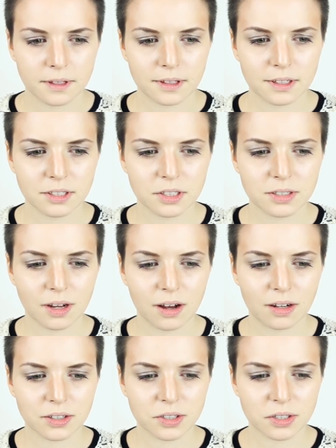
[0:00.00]
there's
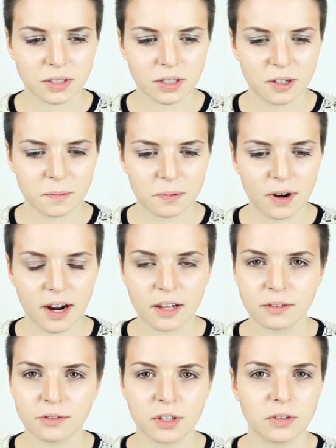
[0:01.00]
such a
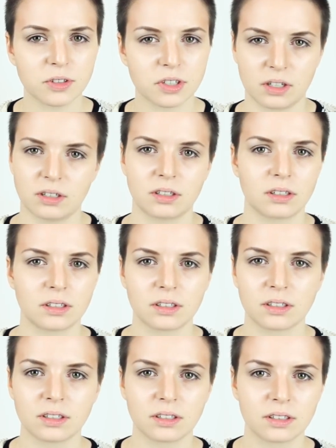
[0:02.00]
bright future
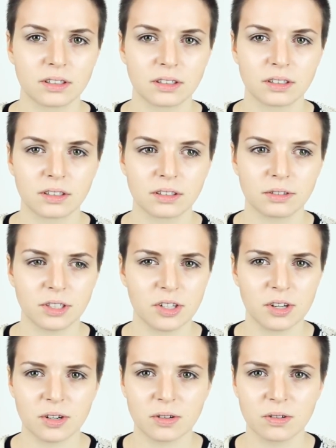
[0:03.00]
for
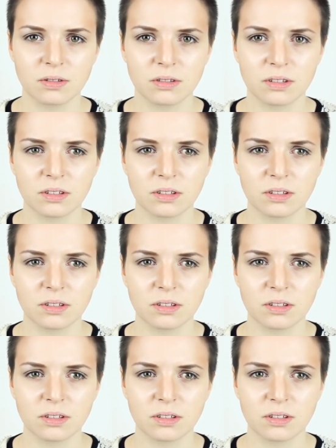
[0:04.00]
you